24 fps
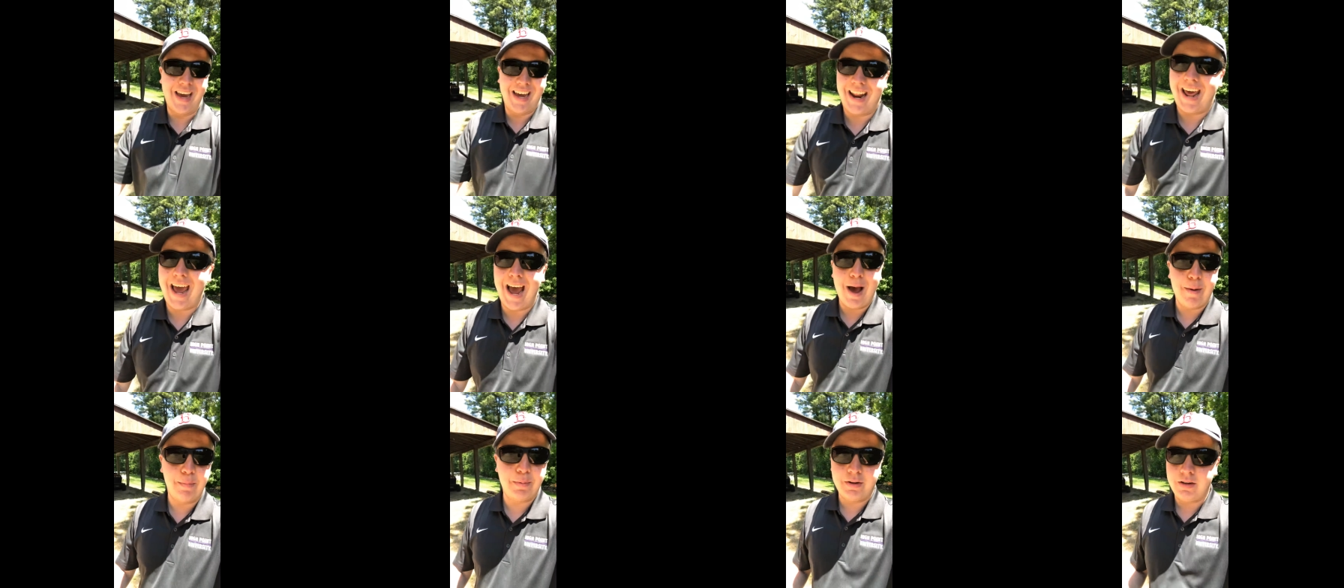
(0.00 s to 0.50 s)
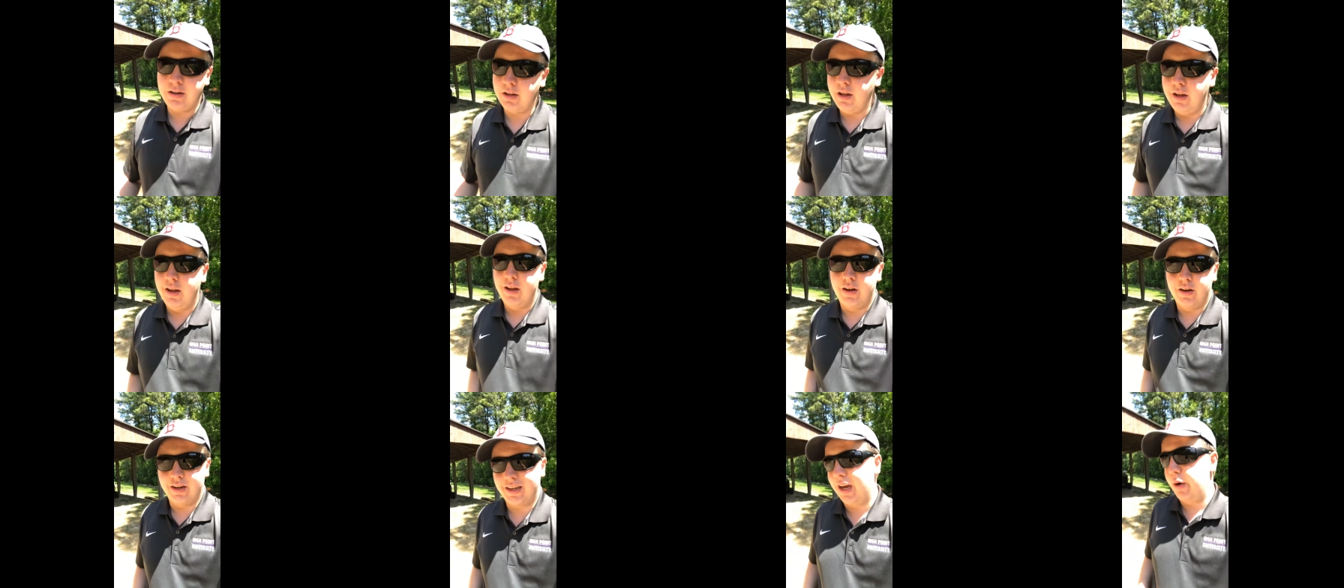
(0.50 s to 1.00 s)
it happen.
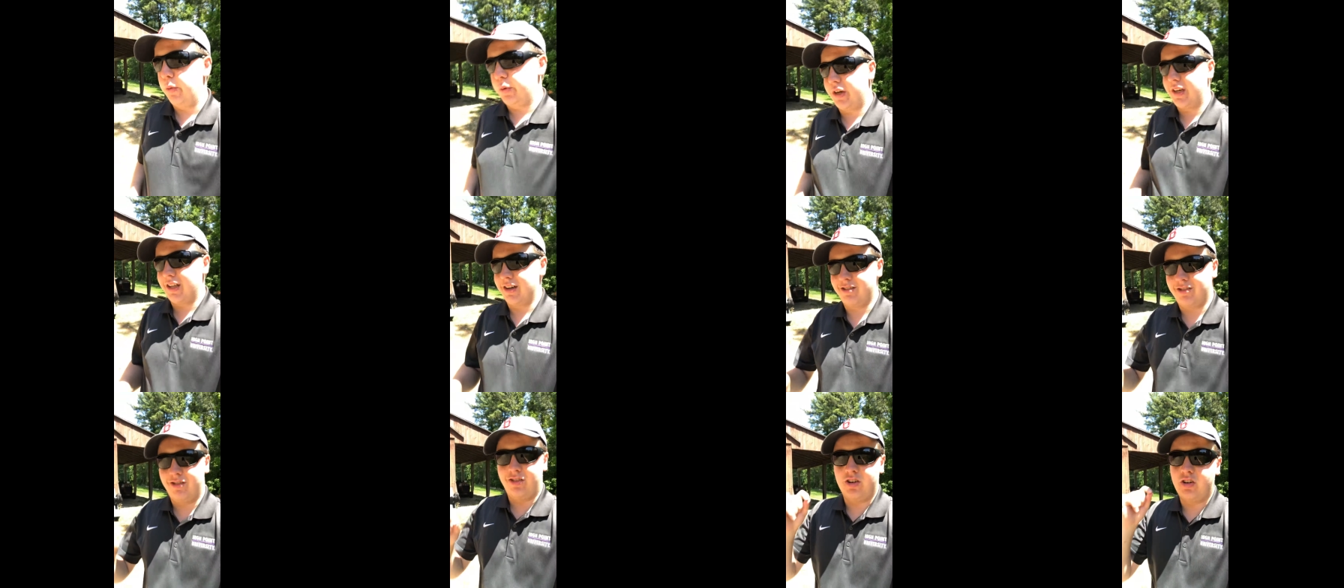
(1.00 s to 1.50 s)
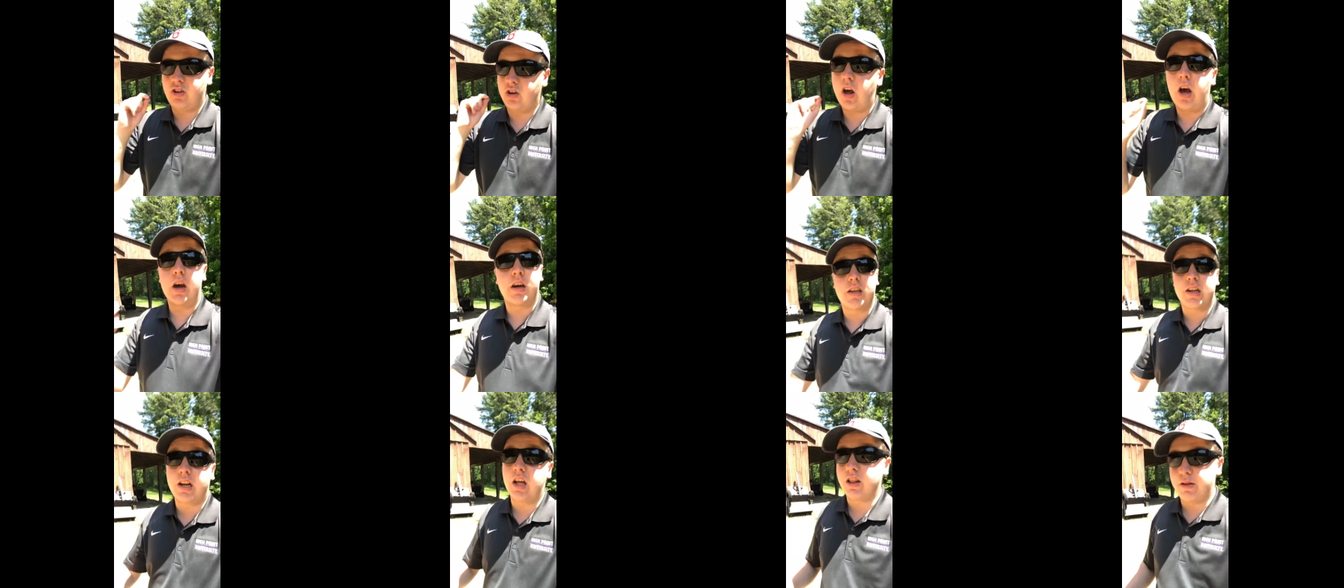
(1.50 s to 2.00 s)
Okay, we can
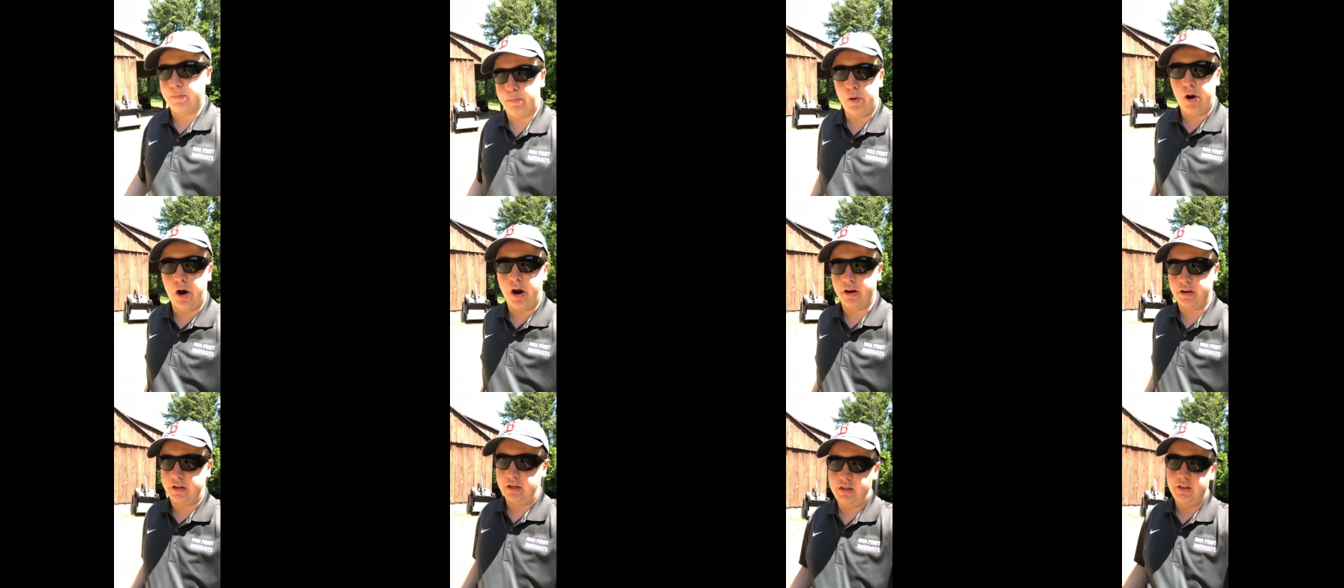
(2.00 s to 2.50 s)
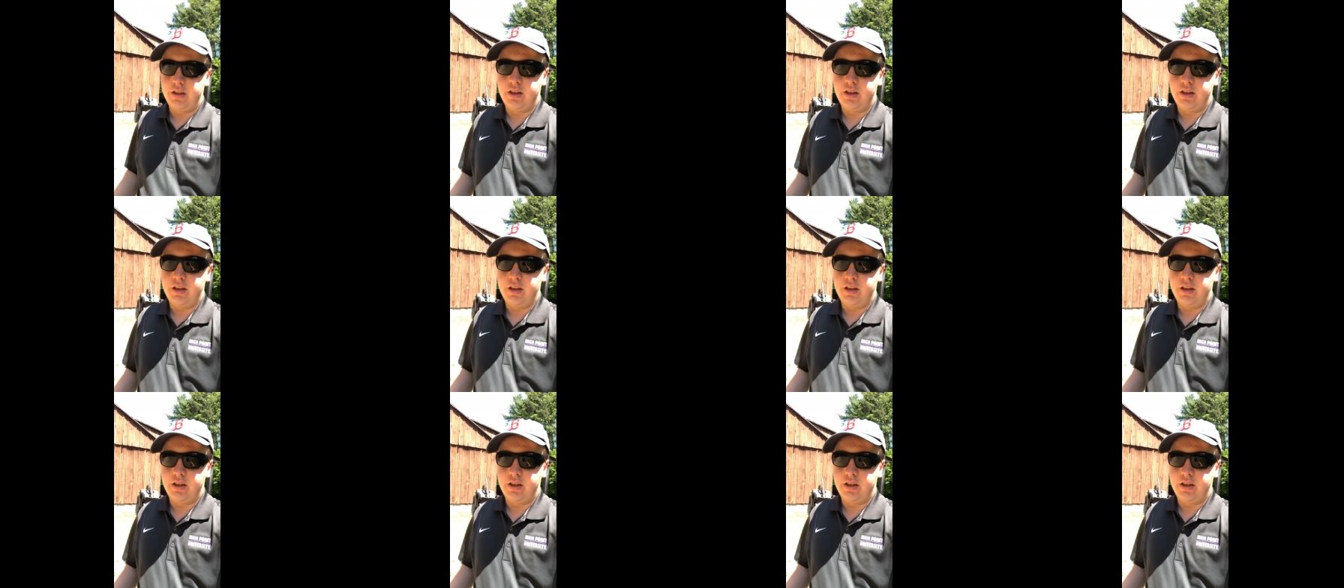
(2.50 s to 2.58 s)
knock it out of the park.